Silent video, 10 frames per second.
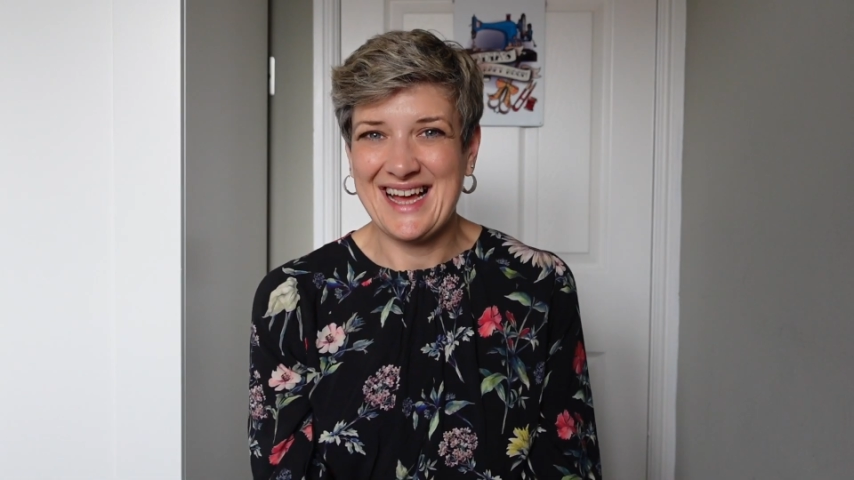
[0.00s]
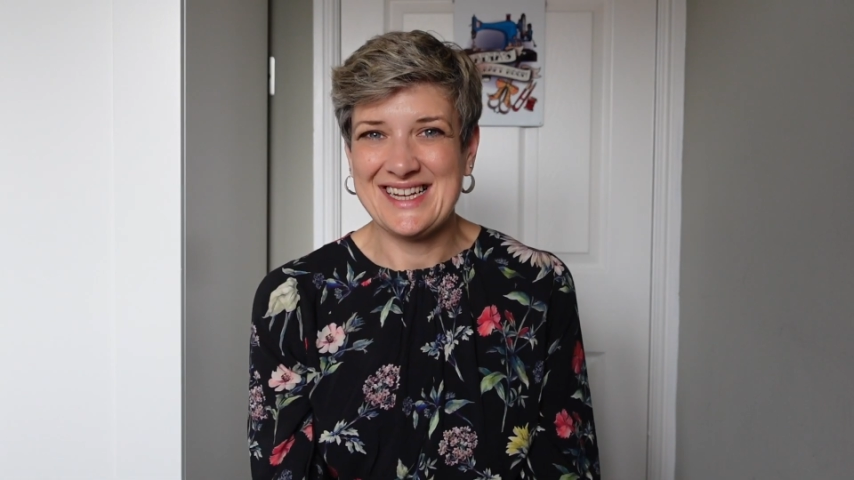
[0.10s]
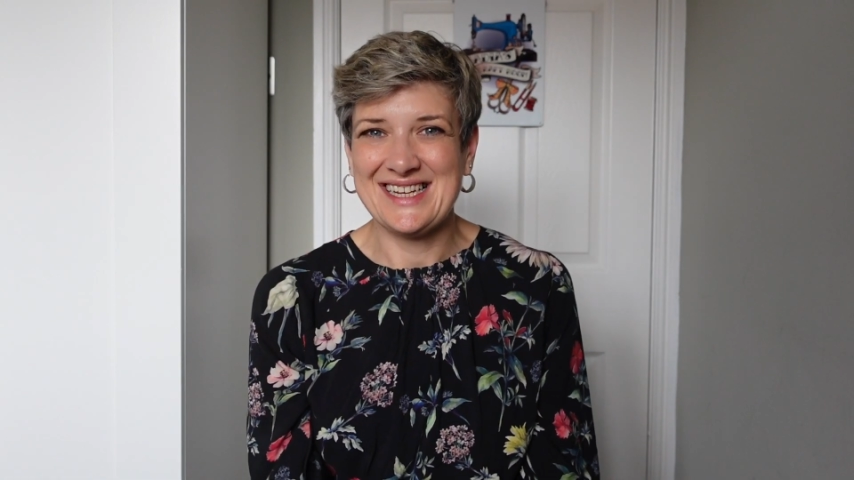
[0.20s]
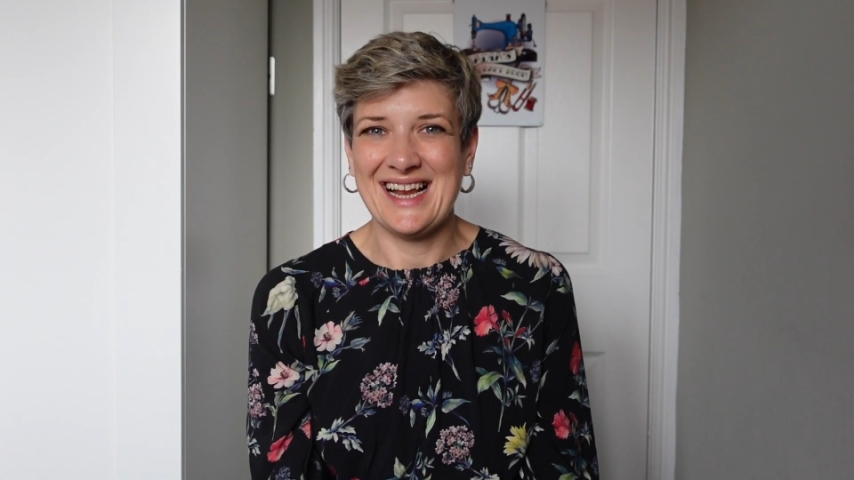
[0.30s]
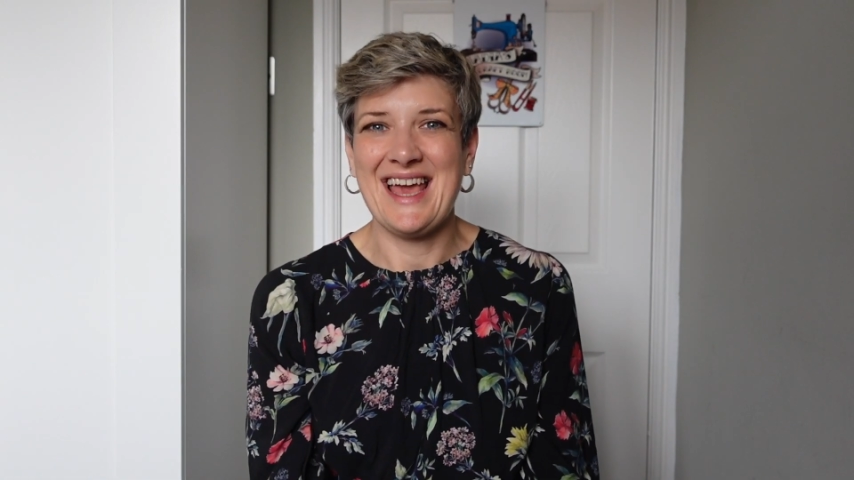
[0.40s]

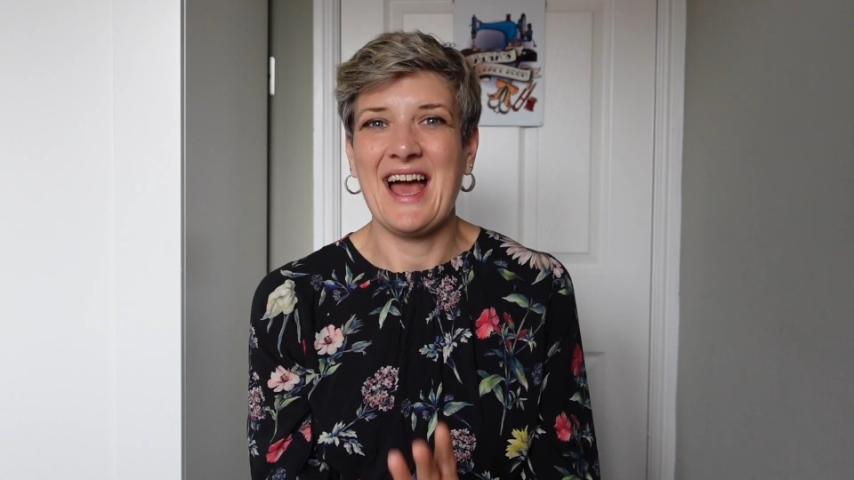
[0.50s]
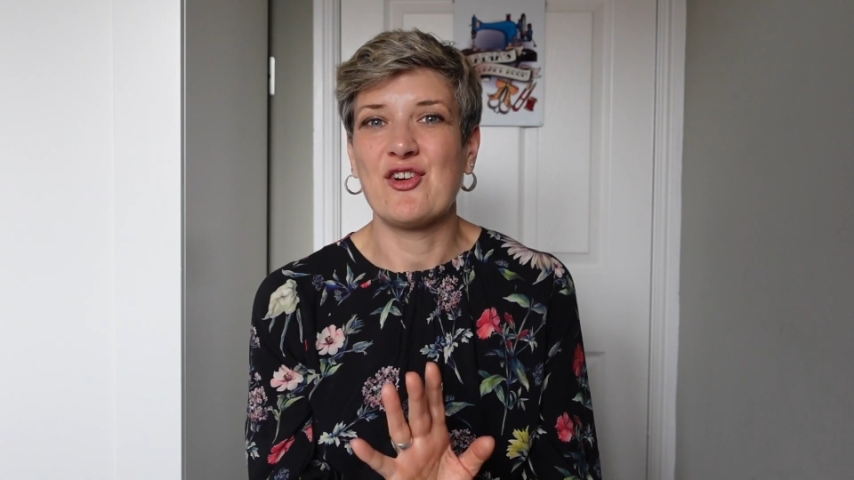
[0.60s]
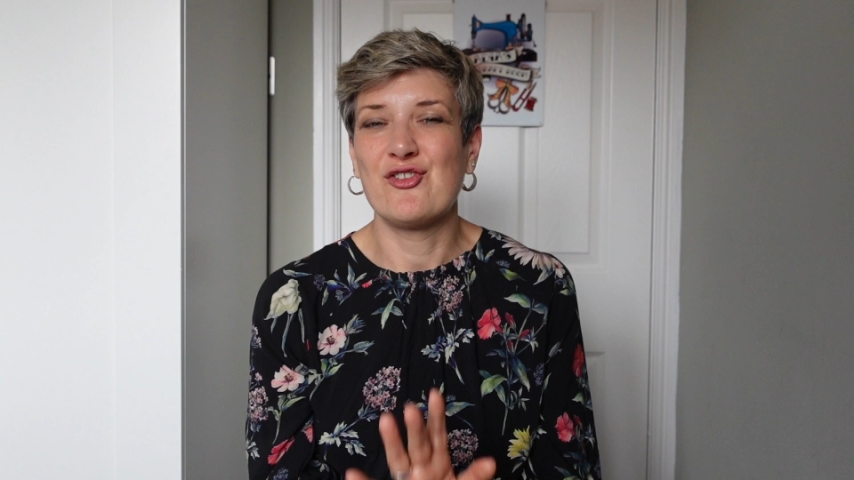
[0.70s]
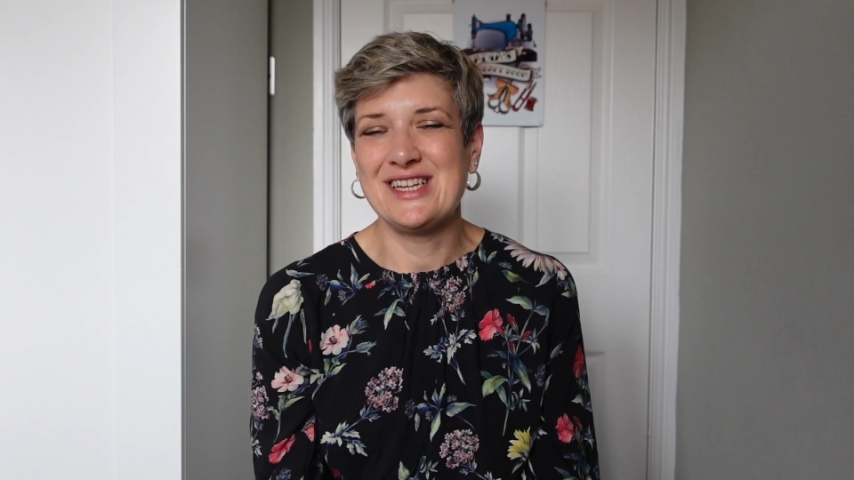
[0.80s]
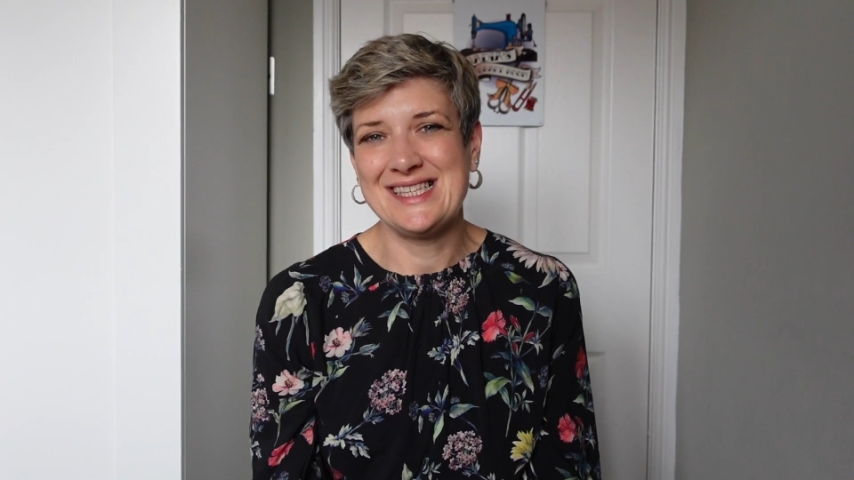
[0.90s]
actually at
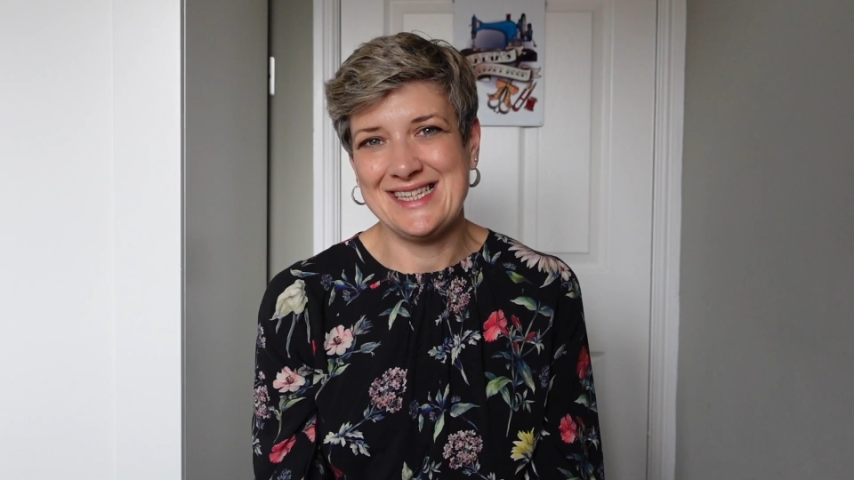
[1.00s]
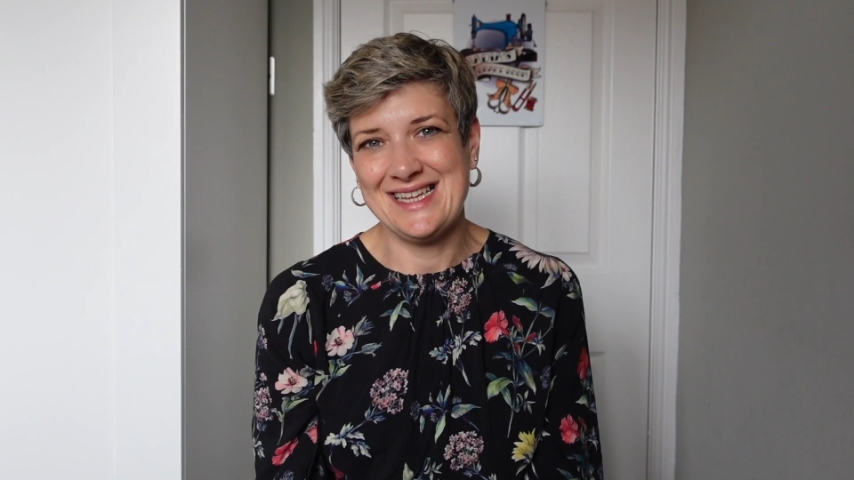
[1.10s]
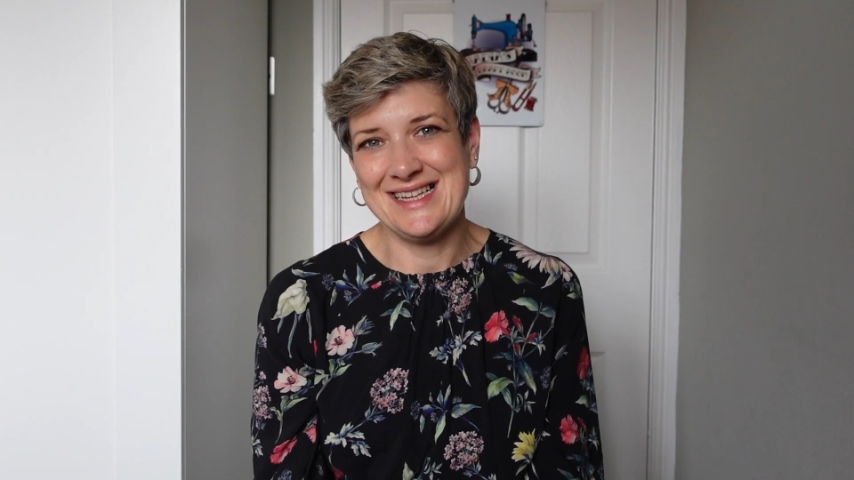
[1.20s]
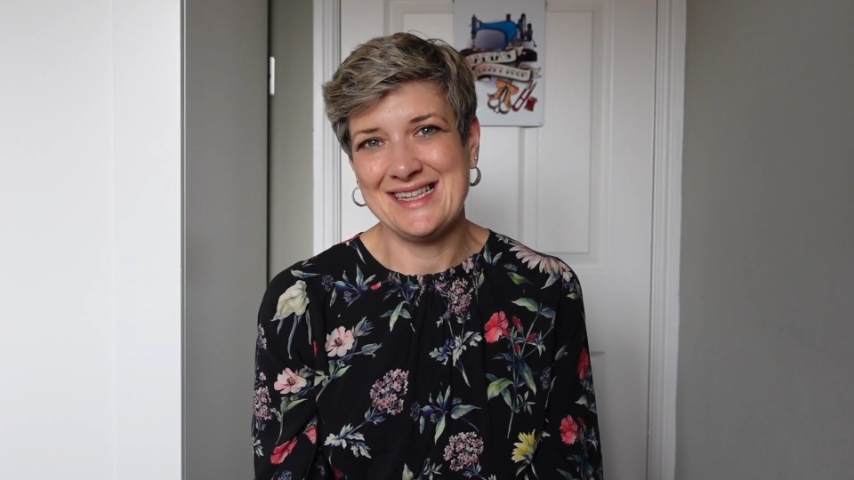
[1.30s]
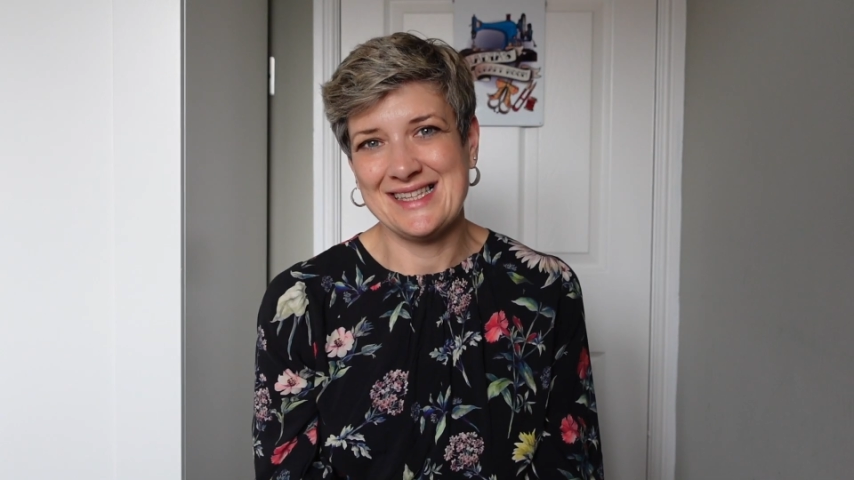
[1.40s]

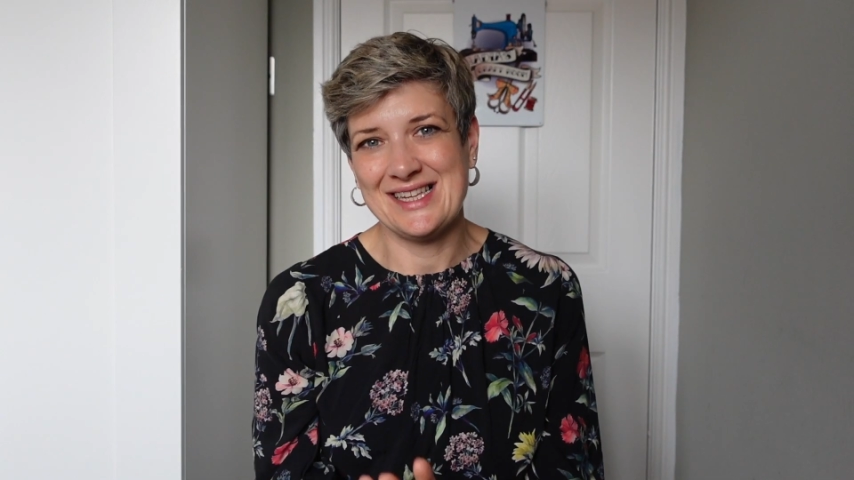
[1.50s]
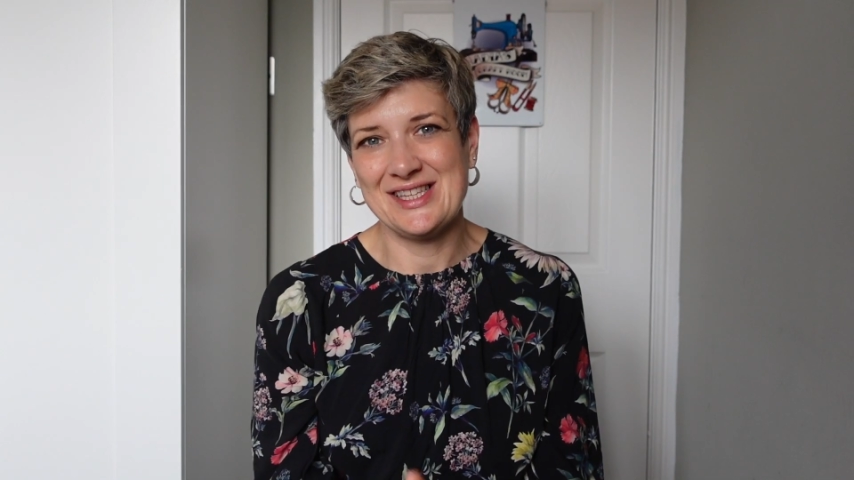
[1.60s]
Christine's